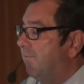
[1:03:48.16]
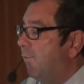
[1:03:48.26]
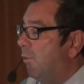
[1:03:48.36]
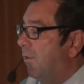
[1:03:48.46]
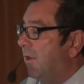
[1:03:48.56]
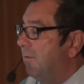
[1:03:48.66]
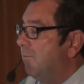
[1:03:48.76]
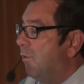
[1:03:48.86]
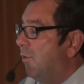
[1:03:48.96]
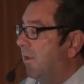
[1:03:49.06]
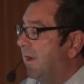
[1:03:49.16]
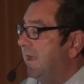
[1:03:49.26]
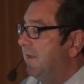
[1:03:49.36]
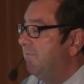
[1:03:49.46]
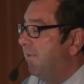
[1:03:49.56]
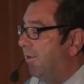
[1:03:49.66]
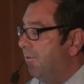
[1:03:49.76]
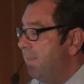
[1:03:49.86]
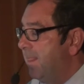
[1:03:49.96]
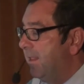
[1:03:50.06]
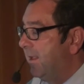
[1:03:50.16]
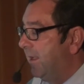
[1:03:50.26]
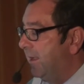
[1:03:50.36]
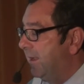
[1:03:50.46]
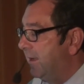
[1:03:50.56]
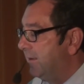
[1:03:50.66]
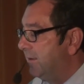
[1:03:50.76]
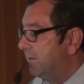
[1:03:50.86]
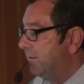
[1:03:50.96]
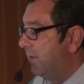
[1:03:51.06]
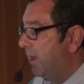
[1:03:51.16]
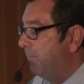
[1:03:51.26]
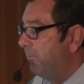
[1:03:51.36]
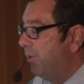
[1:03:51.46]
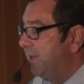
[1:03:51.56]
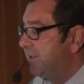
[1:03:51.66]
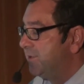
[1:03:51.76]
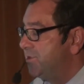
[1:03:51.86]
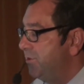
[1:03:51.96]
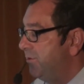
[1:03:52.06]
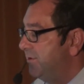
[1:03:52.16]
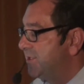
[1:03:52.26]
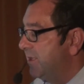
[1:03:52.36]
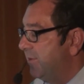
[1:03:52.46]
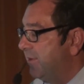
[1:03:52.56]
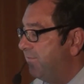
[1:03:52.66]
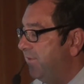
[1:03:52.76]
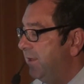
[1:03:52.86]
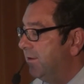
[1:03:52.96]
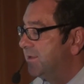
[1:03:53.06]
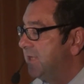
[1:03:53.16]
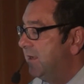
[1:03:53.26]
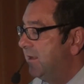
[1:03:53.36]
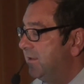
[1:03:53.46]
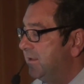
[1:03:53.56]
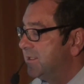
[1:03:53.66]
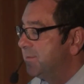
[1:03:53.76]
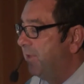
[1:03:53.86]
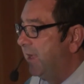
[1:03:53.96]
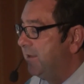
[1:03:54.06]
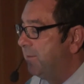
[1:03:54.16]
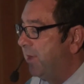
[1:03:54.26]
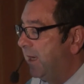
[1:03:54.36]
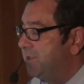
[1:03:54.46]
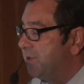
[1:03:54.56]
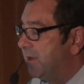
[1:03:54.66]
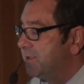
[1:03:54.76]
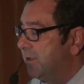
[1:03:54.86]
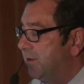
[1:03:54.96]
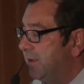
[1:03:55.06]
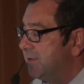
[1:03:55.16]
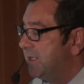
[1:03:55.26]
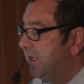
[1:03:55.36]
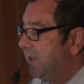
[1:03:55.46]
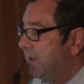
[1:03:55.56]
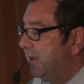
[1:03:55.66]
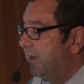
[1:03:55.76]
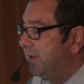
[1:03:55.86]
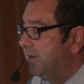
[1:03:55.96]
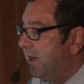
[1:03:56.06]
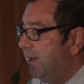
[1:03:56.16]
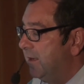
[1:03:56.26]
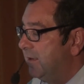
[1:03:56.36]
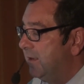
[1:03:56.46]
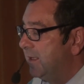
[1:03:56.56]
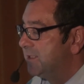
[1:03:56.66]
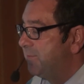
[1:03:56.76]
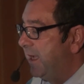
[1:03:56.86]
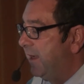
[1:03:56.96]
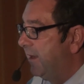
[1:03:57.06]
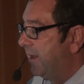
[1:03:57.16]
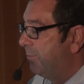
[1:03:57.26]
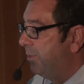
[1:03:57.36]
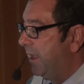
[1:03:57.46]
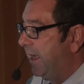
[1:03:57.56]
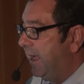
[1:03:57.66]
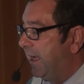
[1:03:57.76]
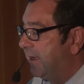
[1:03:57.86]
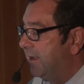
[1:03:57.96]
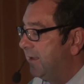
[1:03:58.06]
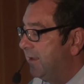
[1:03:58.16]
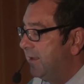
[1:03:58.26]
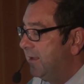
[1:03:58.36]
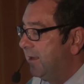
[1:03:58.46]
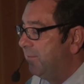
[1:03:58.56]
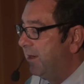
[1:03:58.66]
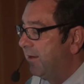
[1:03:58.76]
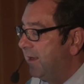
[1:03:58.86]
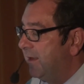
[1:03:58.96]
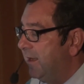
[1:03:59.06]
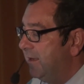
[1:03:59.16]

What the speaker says: for more info. And I'm going to choose some of the fields to display in the pie chart. So here's non-Hispanic, Black, American